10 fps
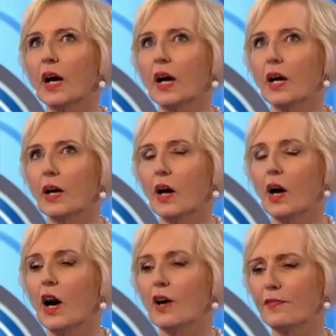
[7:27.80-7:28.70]

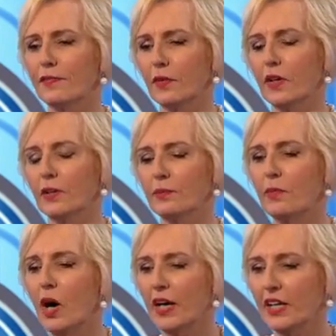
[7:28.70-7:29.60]

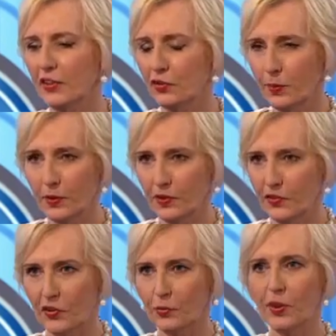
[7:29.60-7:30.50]
My
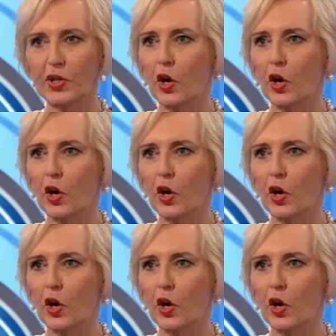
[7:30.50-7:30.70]
experience has been